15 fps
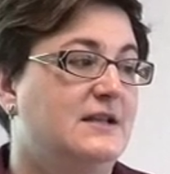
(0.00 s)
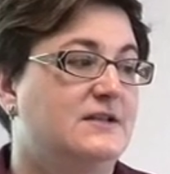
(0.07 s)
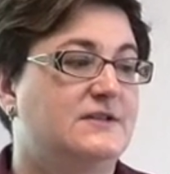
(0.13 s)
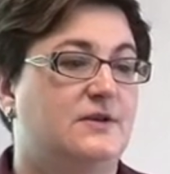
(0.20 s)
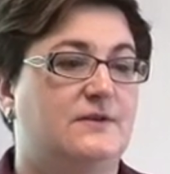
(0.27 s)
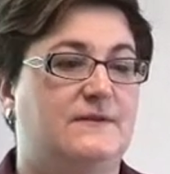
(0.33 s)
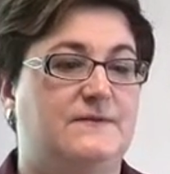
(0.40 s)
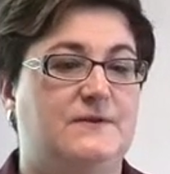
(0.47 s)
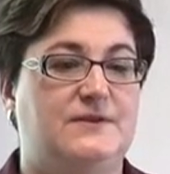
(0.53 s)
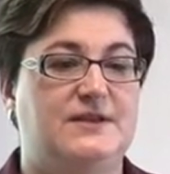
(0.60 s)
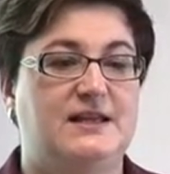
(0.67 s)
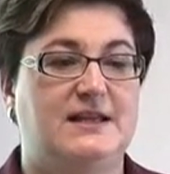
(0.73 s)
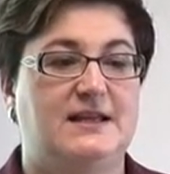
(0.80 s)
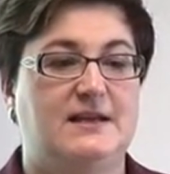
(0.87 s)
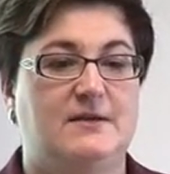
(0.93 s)
So if you're
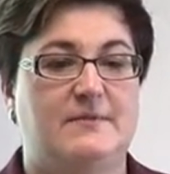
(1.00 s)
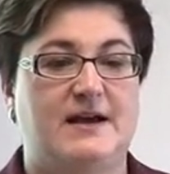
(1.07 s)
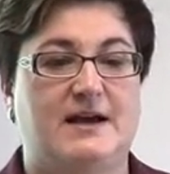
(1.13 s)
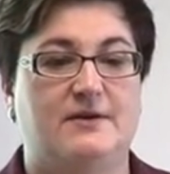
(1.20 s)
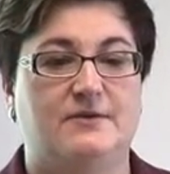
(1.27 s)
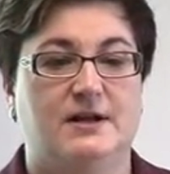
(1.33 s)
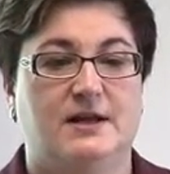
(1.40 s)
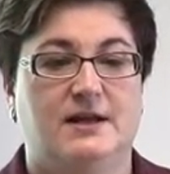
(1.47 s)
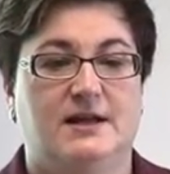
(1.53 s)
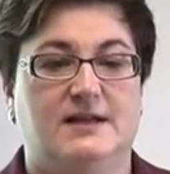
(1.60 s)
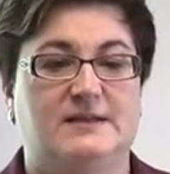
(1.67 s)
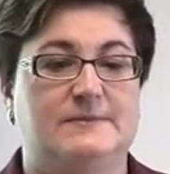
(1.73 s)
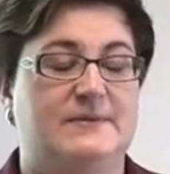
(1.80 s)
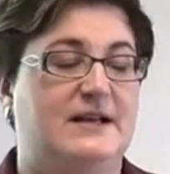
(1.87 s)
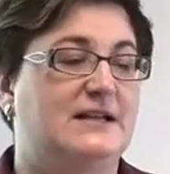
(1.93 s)
thinking about
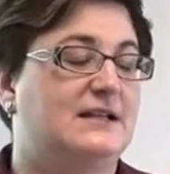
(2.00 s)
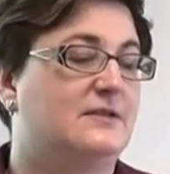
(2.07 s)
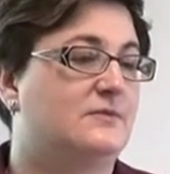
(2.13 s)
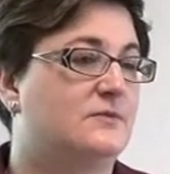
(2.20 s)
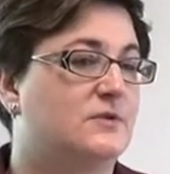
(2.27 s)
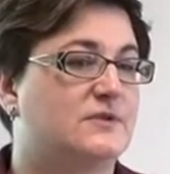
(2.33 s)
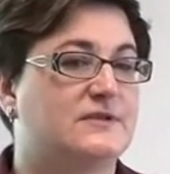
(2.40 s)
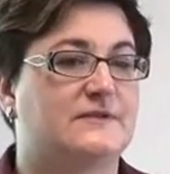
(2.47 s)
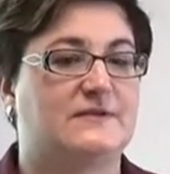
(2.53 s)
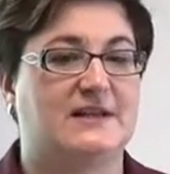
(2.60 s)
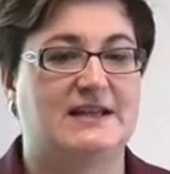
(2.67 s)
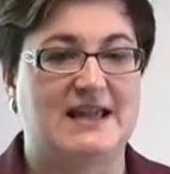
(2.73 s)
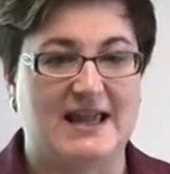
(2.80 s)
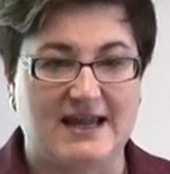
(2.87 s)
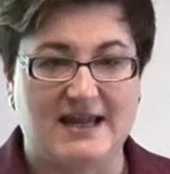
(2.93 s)
explaining the rules of a
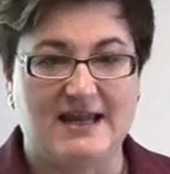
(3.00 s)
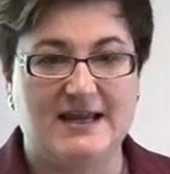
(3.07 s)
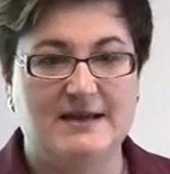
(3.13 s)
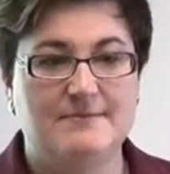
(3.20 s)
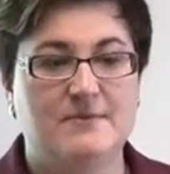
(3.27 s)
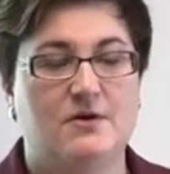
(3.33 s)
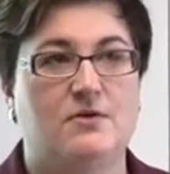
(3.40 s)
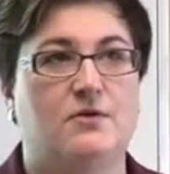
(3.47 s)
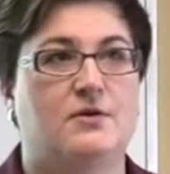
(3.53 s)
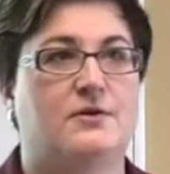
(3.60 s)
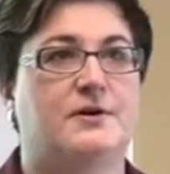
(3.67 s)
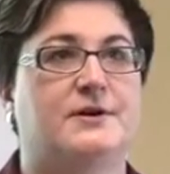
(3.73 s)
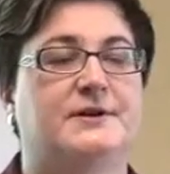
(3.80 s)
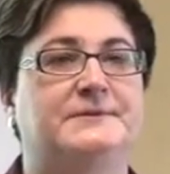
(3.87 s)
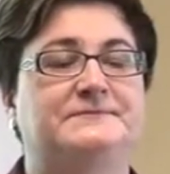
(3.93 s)
game,
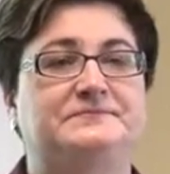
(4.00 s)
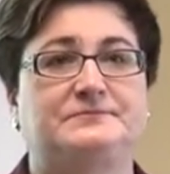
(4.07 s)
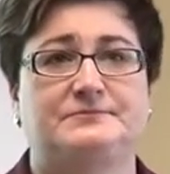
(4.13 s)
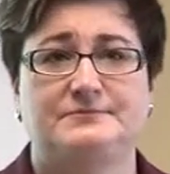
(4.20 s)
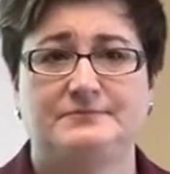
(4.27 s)
or